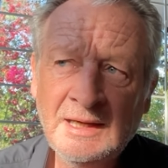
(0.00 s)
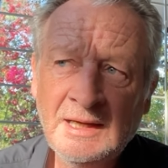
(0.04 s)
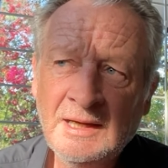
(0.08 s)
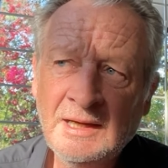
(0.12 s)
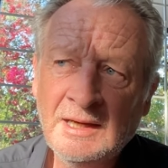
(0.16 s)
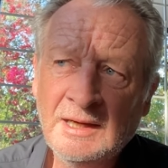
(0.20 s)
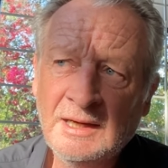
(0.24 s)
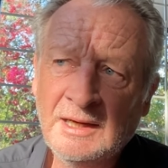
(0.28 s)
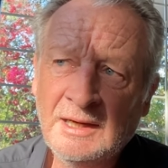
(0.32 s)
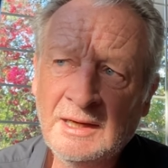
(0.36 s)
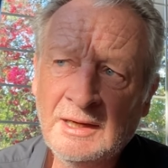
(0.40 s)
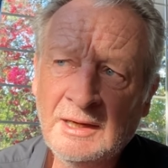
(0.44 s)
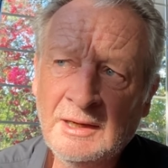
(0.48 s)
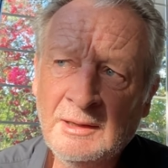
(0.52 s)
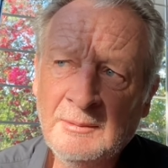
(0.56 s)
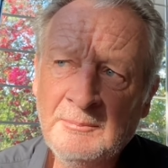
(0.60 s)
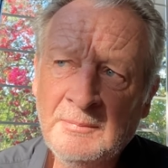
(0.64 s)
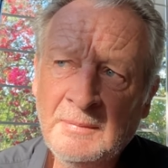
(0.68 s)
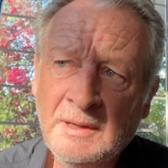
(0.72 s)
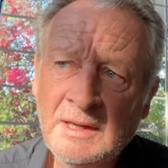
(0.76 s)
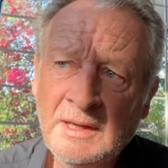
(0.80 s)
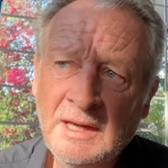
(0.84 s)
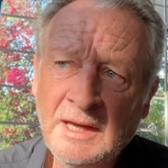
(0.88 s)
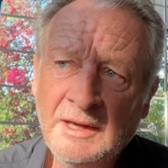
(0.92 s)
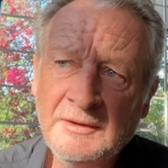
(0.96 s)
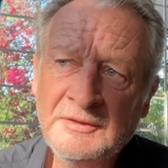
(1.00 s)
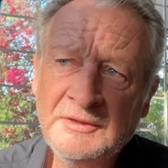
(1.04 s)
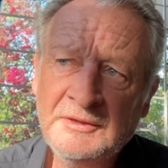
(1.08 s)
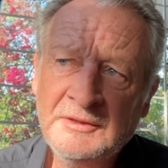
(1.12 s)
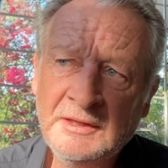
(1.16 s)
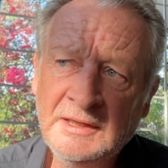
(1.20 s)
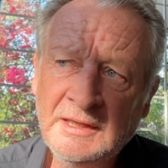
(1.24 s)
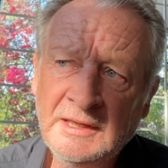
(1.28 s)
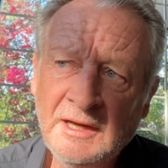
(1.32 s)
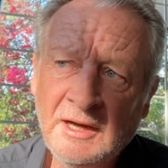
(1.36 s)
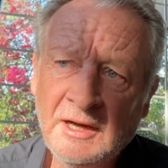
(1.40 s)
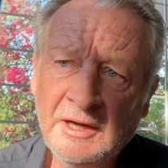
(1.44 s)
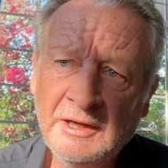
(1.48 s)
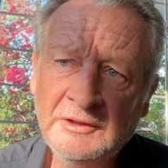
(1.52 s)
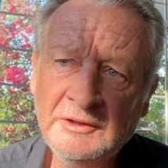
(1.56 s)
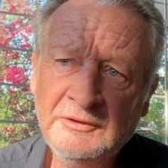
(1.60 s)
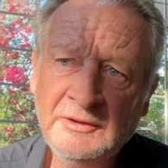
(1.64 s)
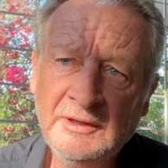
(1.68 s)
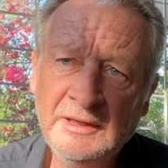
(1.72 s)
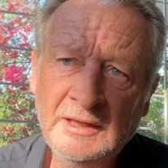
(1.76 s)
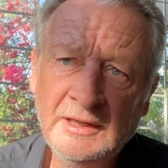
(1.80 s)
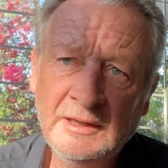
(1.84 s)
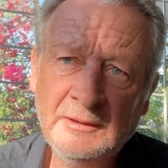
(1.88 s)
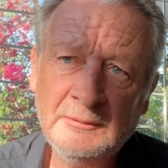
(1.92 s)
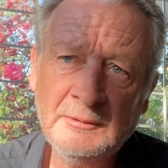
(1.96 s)
Um, the
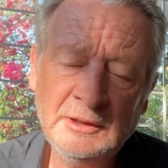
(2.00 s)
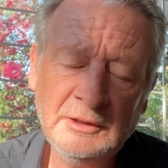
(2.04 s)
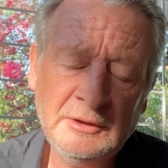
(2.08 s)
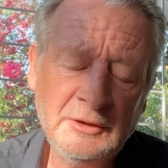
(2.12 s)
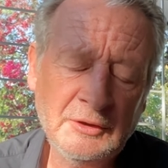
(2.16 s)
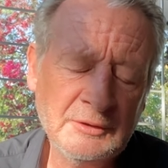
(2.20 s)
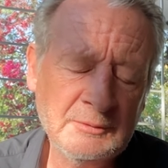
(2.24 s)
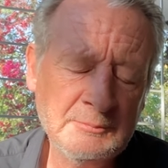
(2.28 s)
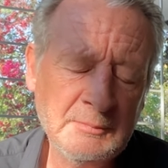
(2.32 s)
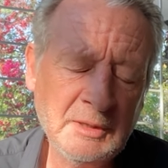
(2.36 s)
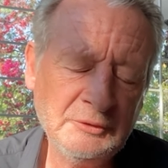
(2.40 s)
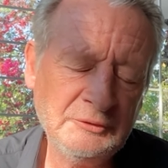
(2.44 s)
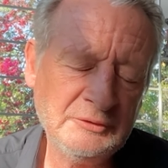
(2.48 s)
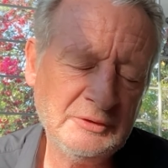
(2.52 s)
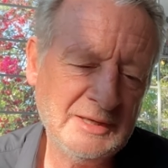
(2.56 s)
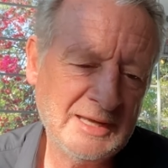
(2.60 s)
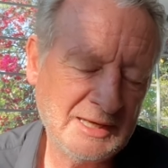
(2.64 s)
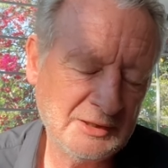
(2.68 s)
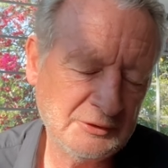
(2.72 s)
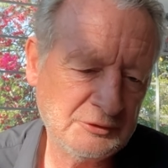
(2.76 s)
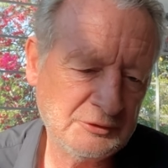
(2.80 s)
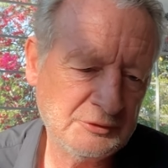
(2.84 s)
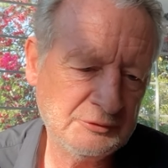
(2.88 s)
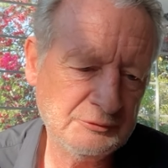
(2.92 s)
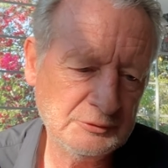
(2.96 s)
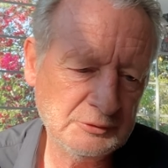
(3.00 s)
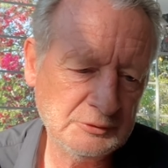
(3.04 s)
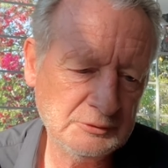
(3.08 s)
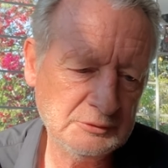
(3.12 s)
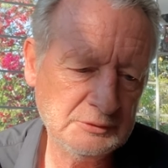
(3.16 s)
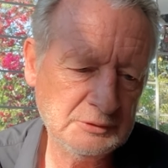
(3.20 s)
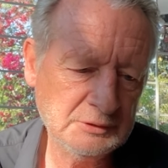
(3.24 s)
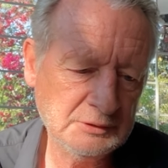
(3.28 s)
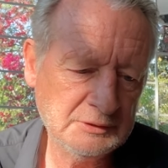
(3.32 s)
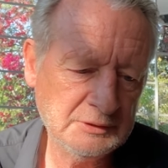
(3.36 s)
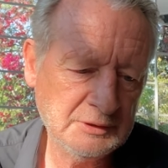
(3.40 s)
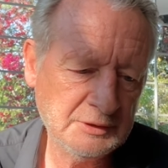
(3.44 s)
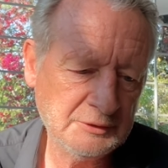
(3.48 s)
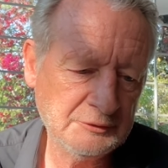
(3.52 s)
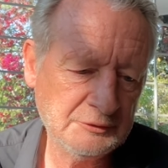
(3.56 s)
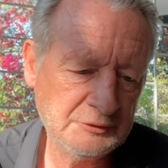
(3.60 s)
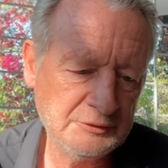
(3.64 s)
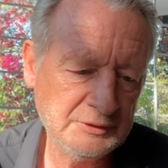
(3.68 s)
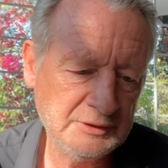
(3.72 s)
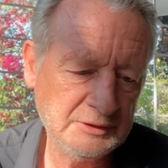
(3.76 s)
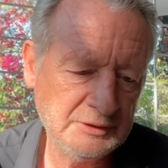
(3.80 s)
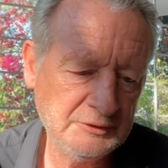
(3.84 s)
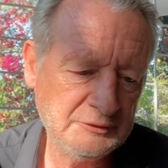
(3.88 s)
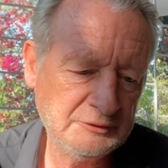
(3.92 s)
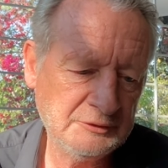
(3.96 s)
idea, you know, the most natural
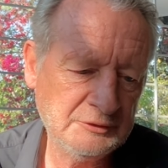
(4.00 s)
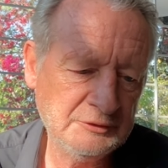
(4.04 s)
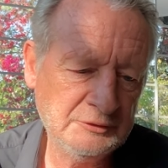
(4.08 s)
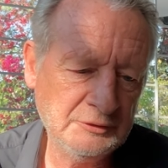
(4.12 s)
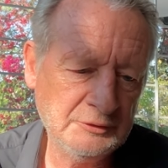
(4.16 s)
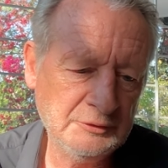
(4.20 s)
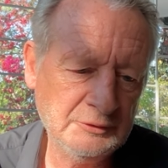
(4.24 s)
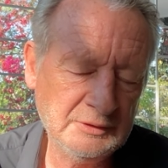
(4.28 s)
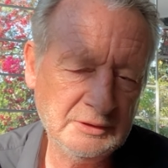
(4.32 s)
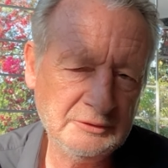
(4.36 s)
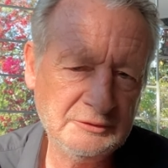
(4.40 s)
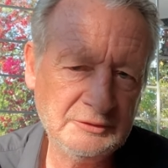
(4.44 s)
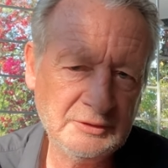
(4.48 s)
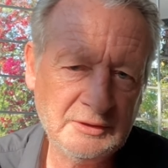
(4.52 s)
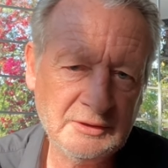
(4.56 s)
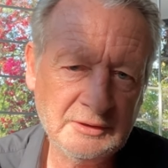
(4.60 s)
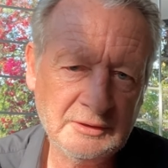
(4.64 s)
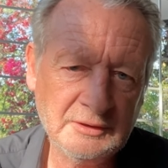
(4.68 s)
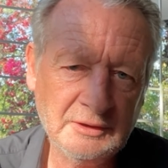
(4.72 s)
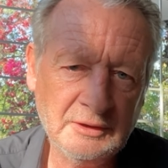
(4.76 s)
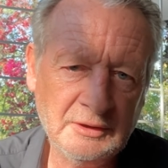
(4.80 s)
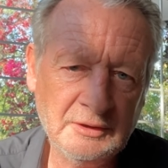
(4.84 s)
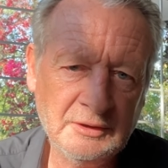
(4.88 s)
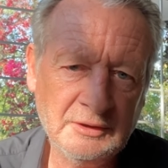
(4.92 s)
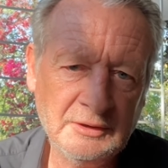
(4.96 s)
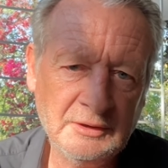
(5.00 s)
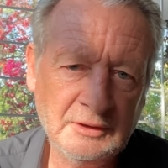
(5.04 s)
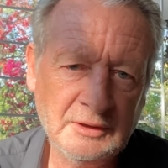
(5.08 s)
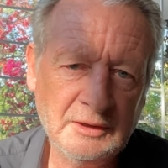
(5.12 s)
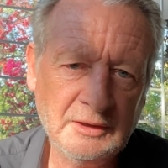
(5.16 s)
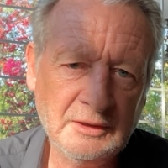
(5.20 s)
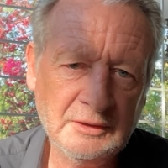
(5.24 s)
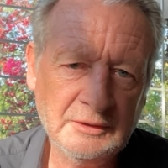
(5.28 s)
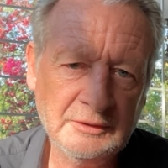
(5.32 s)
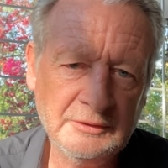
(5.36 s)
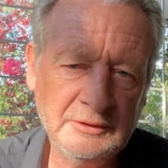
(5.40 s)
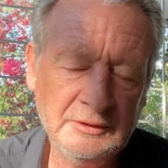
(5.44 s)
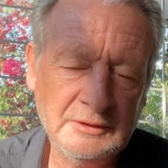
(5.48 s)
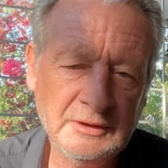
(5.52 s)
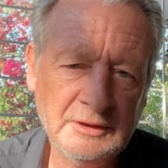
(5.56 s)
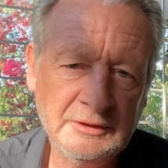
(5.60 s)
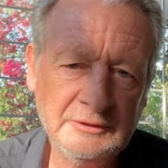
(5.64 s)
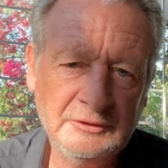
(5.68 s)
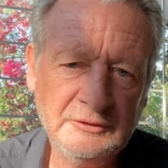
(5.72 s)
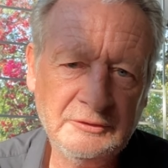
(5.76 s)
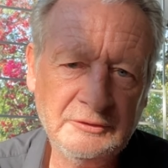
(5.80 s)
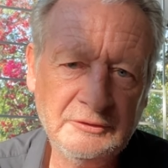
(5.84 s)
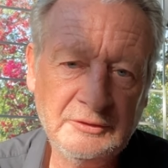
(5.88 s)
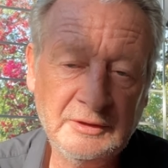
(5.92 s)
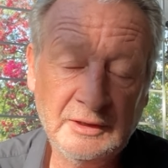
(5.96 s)
countries to do this are, are, are, the
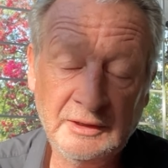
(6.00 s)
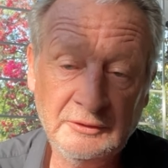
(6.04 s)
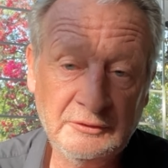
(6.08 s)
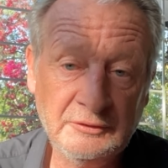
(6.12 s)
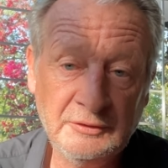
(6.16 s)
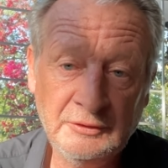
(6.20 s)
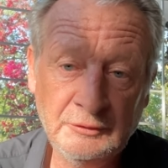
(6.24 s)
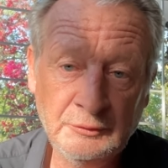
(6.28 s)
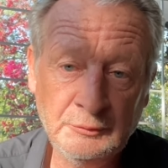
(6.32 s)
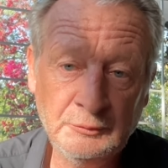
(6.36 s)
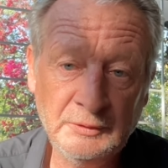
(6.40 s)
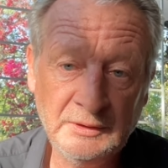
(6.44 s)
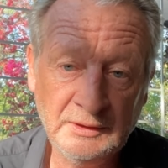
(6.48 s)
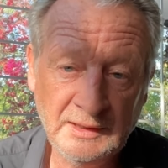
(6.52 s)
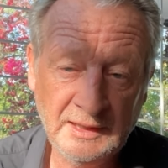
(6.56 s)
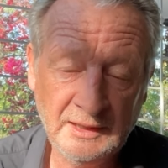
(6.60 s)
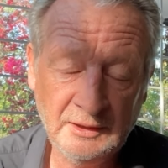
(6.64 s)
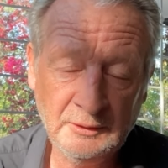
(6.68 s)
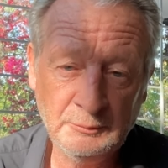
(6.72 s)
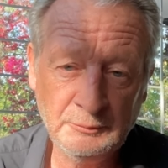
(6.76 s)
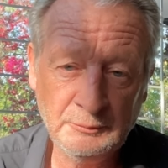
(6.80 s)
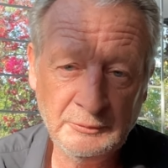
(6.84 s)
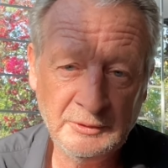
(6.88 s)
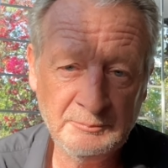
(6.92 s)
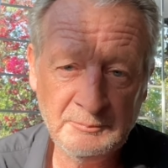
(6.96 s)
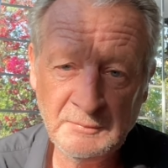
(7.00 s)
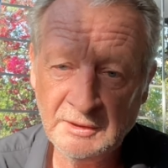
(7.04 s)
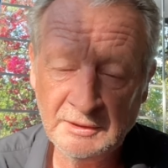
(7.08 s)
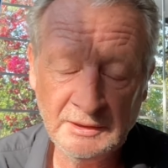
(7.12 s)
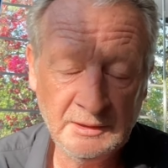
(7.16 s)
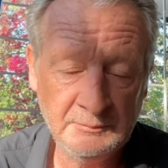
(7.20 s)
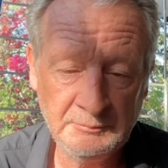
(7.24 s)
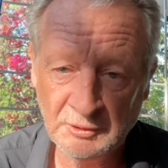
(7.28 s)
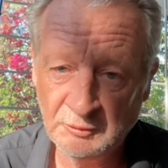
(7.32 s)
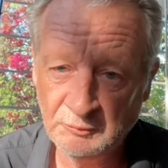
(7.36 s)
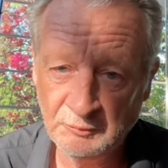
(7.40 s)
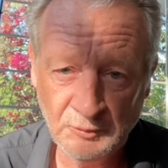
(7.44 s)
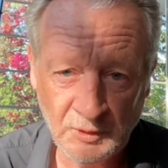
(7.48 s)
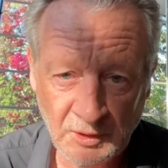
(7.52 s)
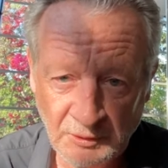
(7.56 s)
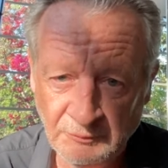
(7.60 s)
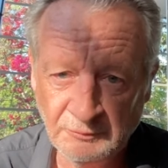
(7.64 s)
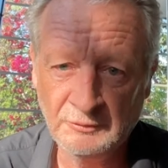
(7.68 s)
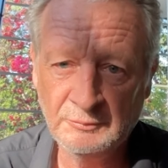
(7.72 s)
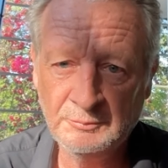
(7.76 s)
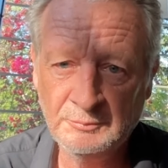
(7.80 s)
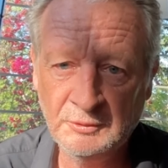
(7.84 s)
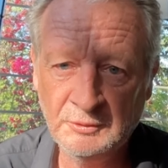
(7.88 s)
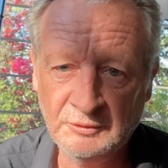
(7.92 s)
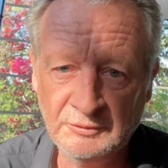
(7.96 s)
United States, who will help with money but won't
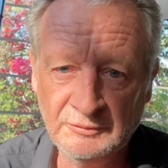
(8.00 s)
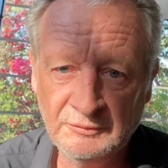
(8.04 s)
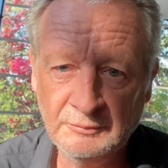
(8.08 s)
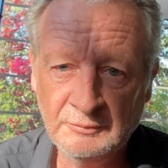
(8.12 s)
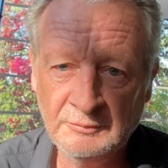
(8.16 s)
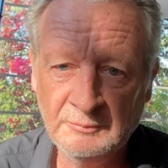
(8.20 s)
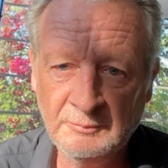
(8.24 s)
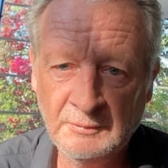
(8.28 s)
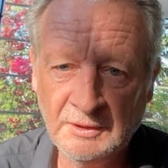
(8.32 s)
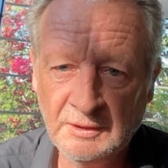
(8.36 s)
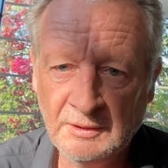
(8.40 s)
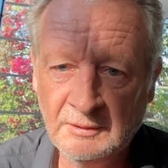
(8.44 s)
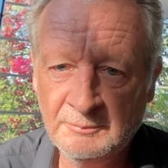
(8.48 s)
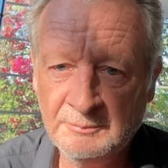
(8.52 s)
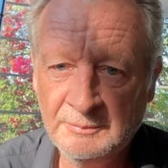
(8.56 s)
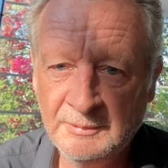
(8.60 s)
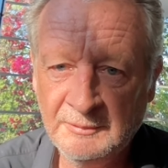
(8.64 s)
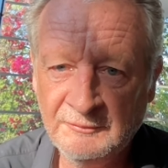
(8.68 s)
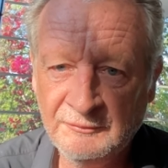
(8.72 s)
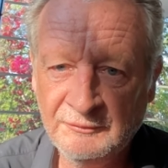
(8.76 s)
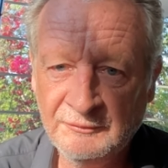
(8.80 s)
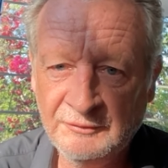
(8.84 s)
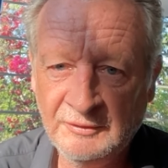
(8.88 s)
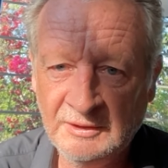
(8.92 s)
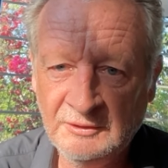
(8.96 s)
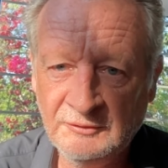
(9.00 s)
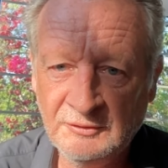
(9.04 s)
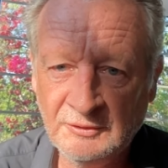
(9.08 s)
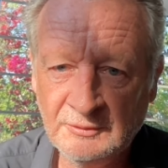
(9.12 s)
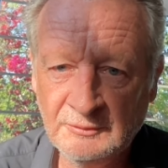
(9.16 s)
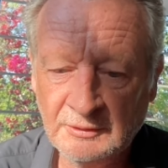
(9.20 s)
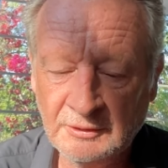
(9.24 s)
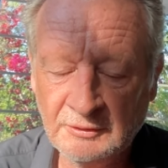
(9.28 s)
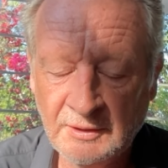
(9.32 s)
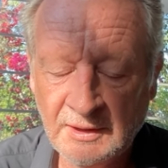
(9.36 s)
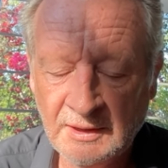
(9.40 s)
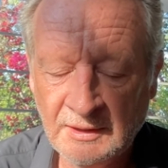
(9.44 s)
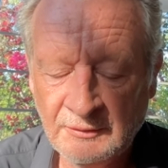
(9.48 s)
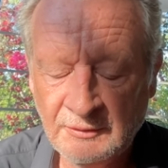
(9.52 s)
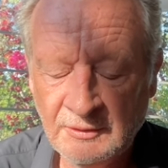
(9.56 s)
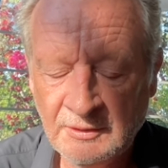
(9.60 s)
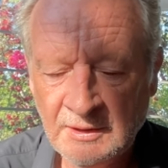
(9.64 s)
put uh, feet on the ground.